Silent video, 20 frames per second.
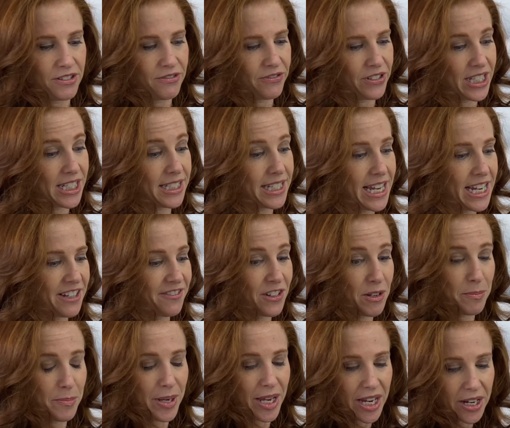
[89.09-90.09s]
for the sake of
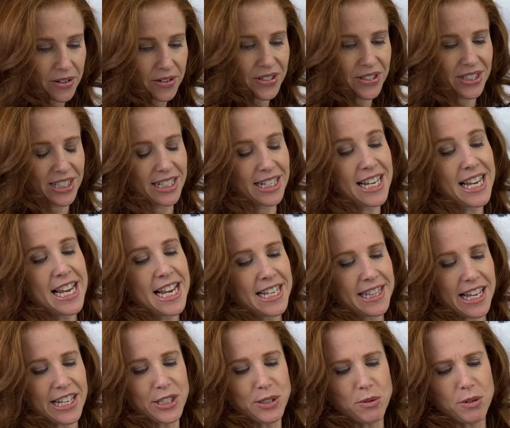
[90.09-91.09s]
comparison,
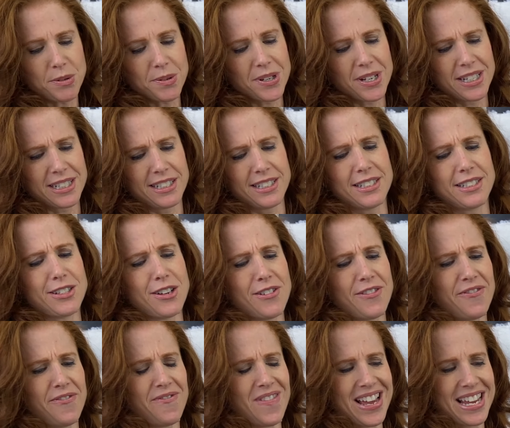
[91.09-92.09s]
that's where we're gonna
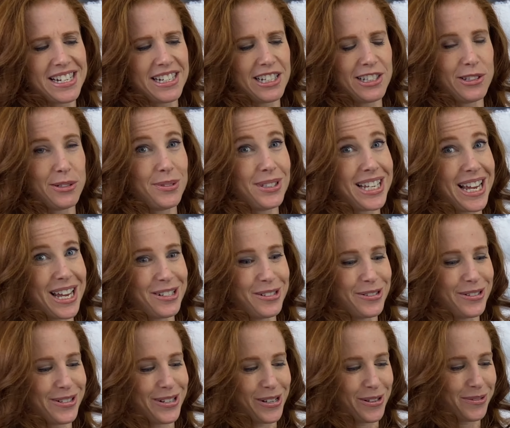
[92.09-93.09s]
start finding those
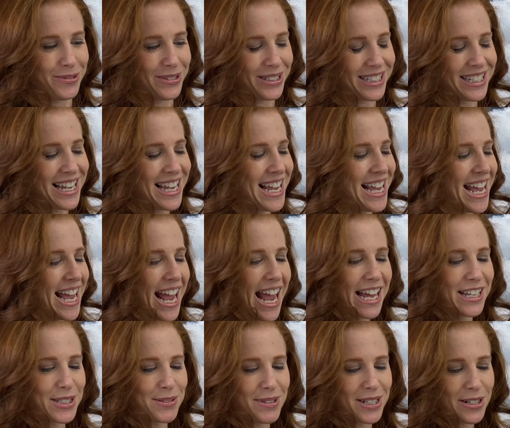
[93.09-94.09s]
undertones.
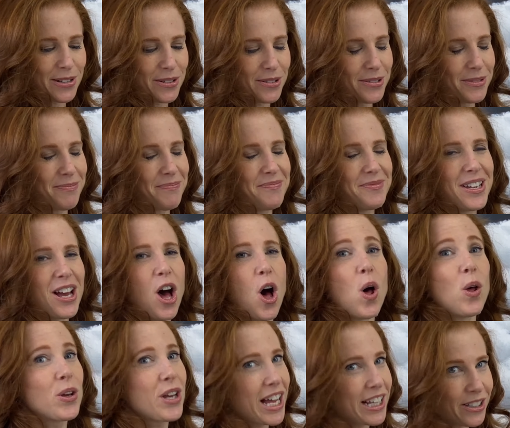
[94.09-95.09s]
As we know, all
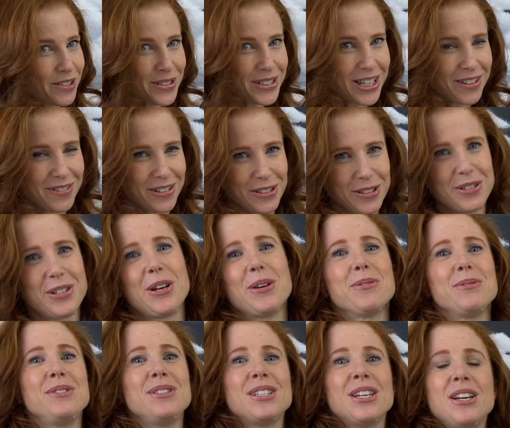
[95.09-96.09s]
colors have
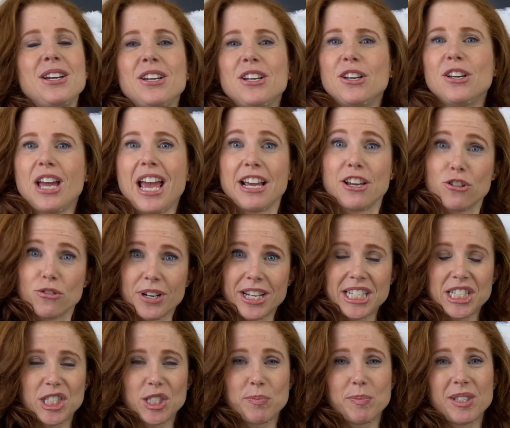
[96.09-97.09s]
undertones. Grays
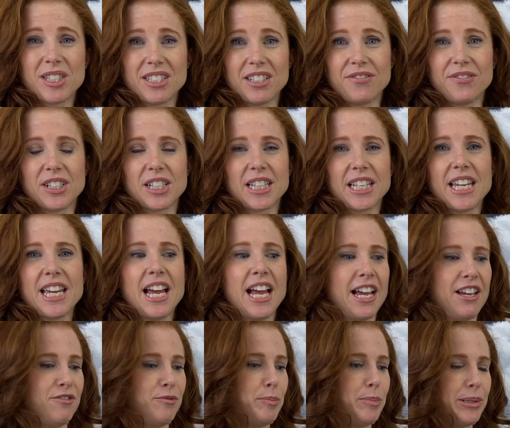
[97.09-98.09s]
specifically
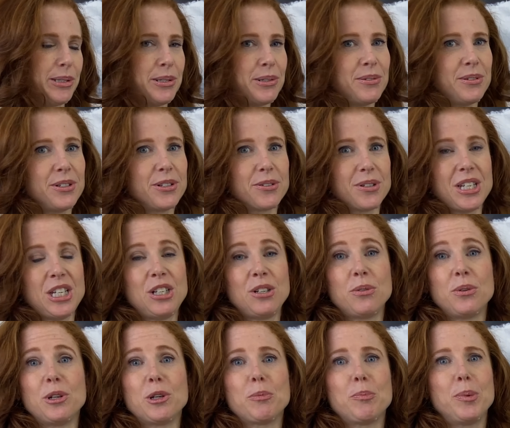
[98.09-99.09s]
have blue, green,
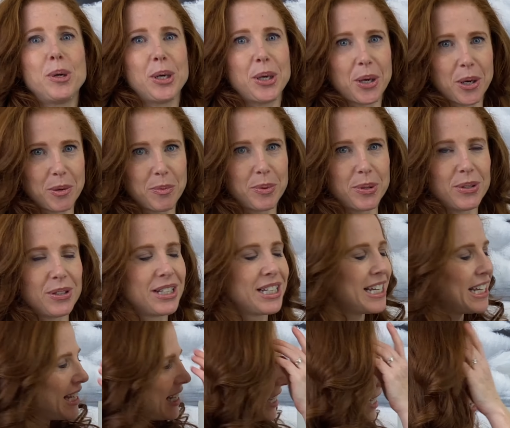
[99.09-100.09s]
or purple.
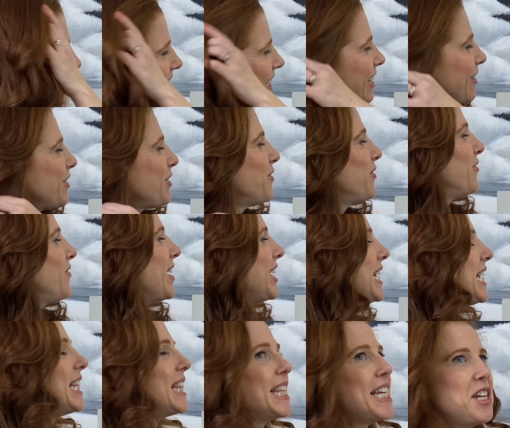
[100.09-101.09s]
Now, the funny
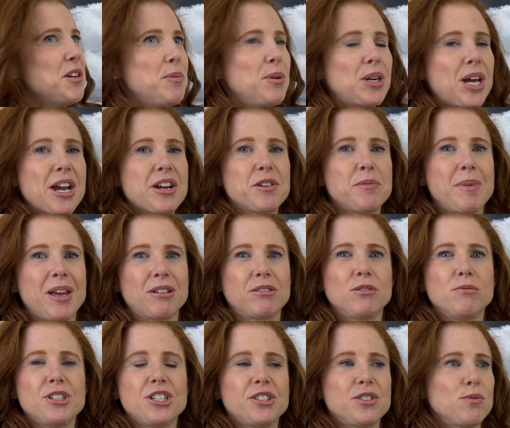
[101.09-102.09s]
thing about Iron Mountain,
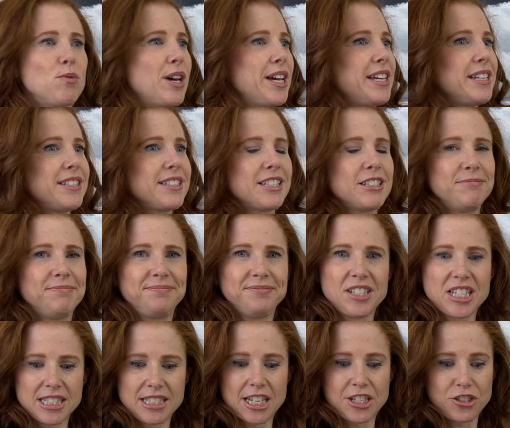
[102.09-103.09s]
which is why it's
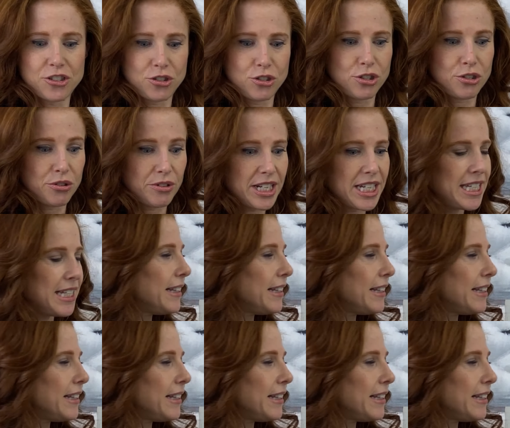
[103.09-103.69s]
such a tricky